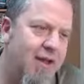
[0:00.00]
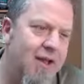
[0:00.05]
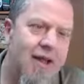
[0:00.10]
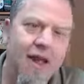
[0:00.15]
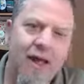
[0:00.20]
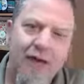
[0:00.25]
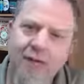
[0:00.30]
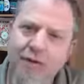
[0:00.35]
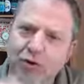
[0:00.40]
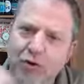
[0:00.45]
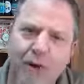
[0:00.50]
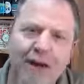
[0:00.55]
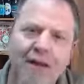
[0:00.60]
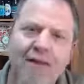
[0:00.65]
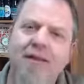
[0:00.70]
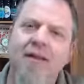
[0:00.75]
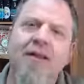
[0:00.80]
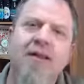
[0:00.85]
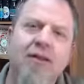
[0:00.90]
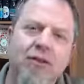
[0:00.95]
That's why I
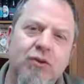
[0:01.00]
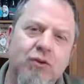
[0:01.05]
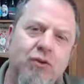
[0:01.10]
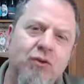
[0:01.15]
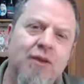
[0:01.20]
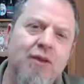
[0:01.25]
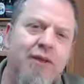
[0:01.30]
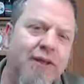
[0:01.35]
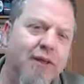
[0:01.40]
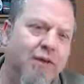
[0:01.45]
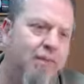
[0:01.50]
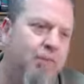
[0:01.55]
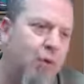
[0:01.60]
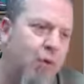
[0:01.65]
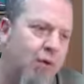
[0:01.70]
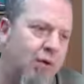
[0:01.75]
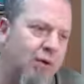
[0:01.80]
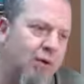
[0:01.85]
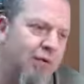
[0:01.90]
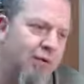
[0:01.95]
think it's really
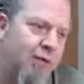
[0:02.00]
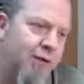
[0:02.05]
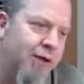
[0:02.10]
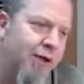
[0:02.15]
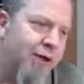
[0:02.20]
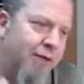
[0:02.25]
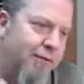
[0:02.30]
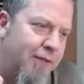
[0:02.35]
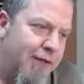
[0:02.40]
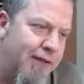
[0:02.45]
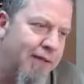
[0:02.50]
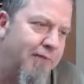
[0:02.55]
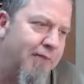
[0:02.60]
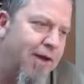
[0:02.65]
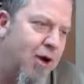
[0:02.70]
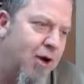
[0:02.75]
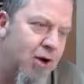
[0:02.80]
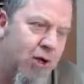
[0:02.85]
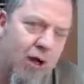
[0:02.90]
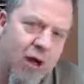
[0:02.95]
important for you to think
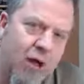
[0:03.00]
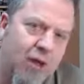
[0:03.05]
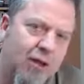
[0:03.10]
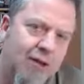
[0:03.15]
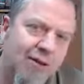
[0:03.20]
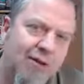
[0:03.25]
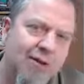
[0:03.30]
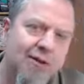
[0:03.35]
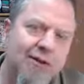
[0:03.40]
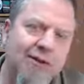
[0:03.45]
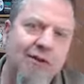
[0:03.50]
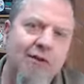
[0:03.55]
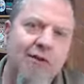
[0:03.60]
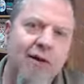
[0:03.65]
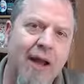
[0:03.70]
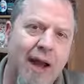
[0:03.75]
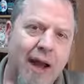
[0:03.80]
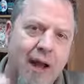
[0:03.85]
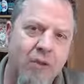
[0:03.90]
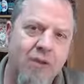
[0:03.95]
about colors and
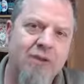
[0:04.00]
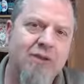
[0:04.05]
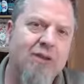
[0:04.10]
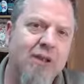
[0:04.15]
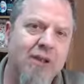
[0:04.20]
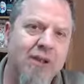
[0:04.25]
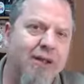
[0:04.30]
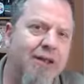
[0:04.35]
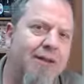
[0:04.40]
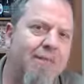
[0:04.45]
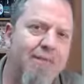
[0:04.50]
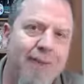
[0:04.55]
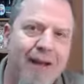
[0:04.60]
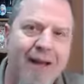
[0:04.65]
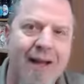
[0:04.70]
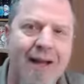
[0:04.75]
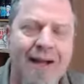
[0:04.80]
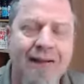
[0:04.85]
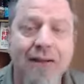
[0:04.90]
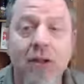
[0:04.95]
how it's going to
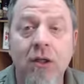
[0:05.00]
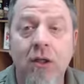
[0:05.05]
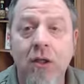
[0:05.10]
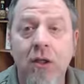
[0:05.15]
impact